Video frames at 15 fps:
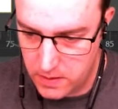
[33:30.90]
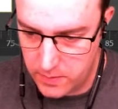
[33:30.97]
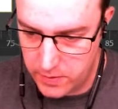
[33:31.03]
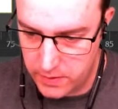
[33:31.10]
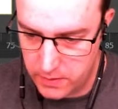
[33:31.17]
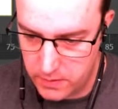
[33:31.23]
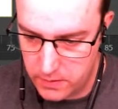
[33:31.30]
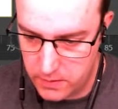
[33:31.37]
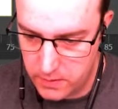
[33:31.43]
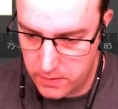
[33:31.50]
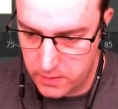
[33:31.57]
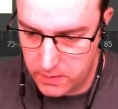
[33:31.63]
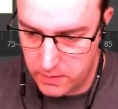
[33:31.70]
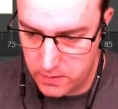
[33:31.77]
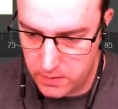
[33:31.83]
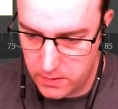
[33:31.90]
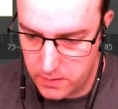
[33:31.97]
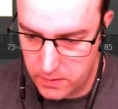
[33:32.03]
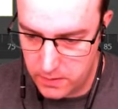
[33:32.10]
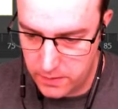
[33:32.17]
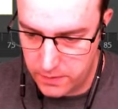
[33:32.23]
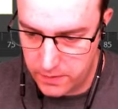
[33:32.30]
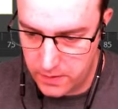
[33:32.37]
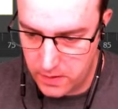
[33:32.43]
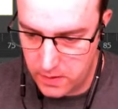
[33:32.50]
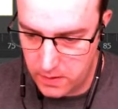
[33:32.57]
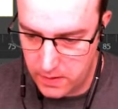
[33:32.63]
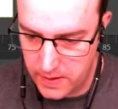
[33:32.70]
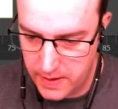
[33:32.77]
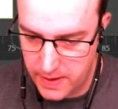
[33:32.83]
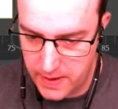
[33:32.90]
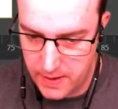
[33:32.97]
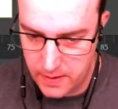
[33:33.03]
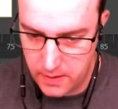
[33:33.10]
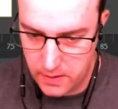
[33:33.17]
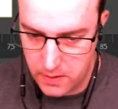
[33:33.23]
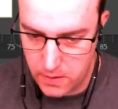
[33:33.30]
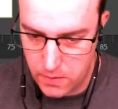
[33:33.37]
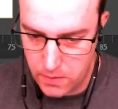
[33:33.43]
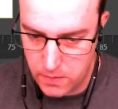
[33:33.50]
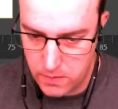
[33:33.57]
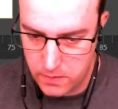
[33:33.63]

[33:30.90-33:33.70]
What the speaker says: Come on, style, hair, go.